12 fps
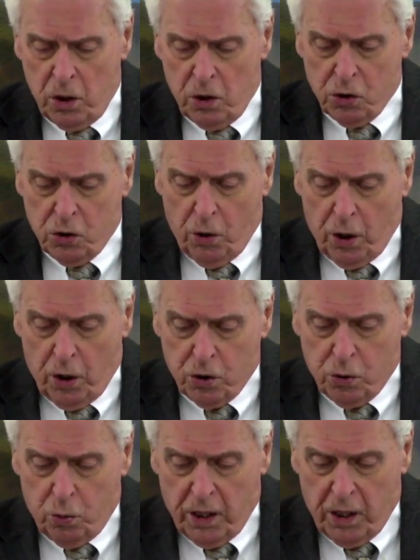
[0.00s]
So
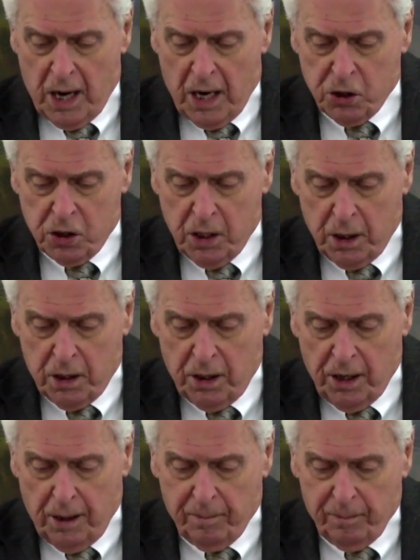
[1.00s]
here's what God said to
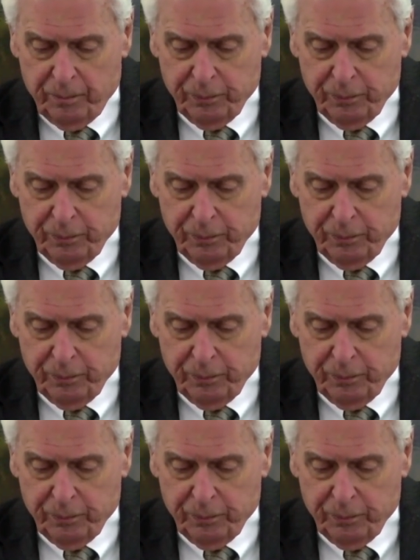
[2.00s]
them.